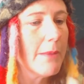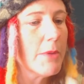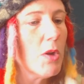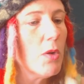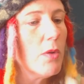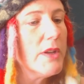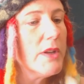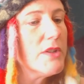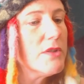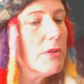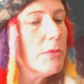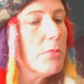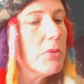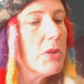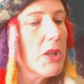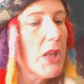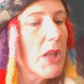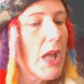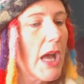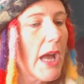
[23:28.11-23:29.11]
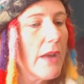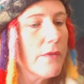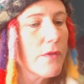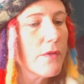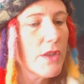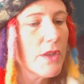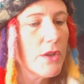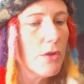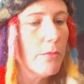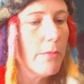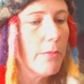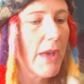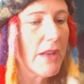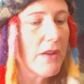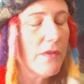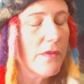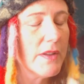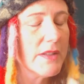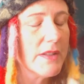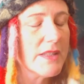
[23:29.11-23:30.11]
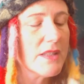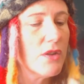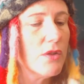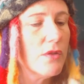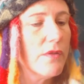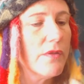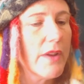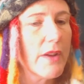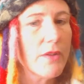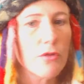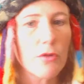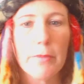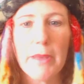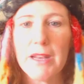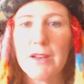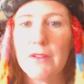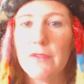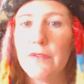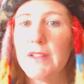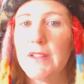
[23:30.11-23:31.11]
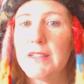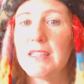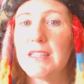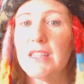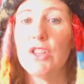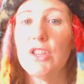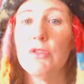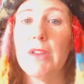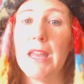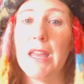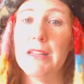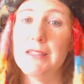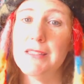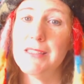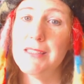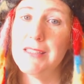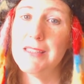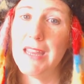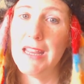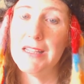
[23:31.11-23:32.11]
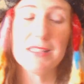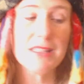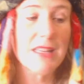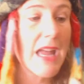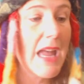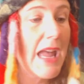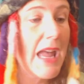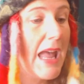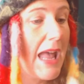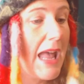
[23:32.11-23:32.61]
I'm going to apply for the new benefits, the new federal benefits in the United States.